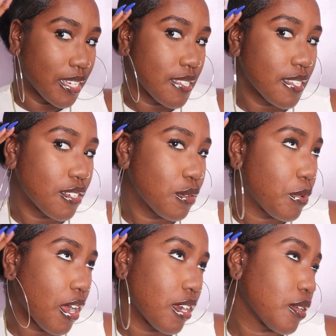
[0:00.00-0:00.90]
It's a little
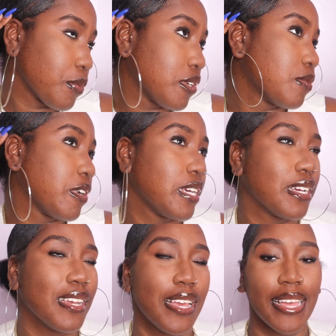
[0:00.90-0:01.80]
product buildup right
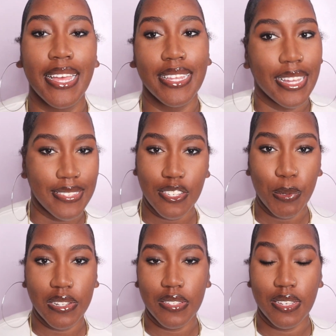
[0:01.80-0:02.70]
here. That's
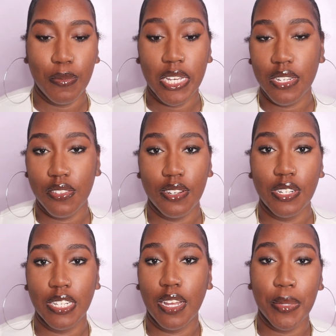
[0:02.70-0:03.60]
expected. My hair is
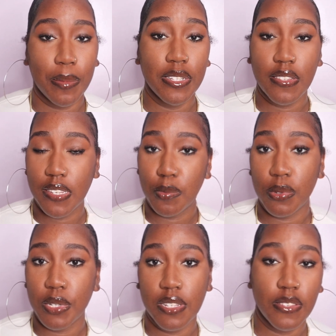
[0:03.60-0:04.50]
dirty and I'm not about to tamper
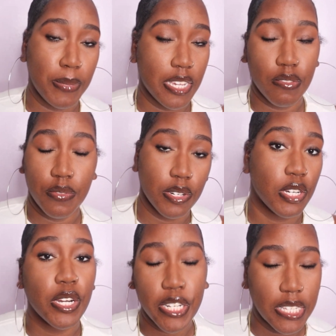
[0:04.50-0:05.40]
with it to make it revert
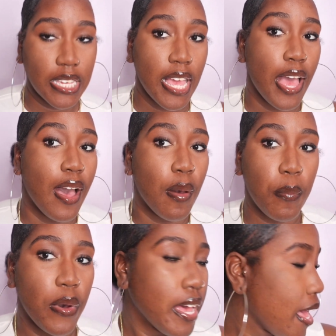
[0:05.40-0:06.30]
curly.
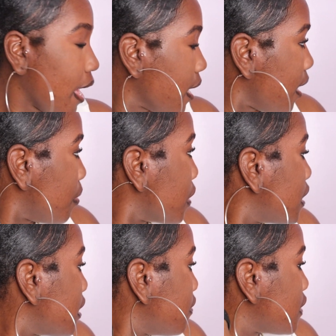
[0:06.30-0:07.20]
But I am going
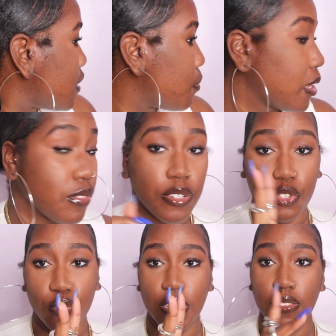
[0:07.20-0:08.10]
to leave this in a bun for
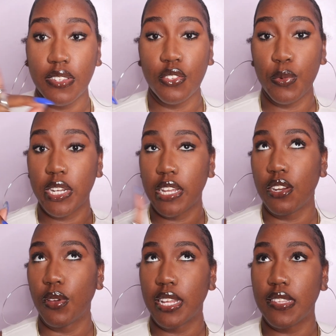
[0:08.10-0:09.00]
two reasons. Because one, I
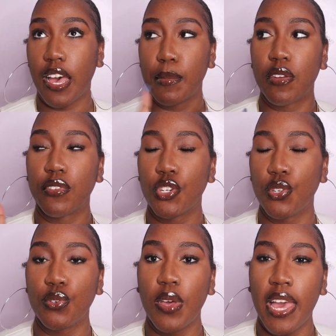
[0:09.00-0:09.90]
don't got time, and for
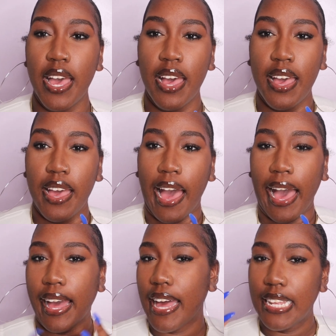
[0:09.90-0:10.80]
two,
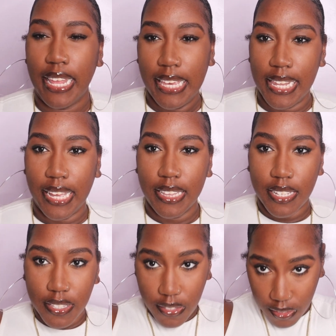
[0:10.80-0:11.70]
I kind of like it like
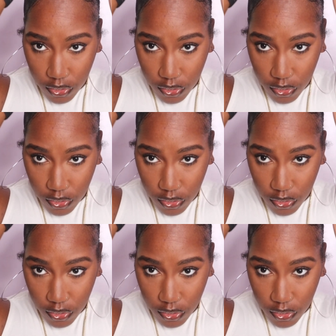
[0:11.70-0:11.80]
this.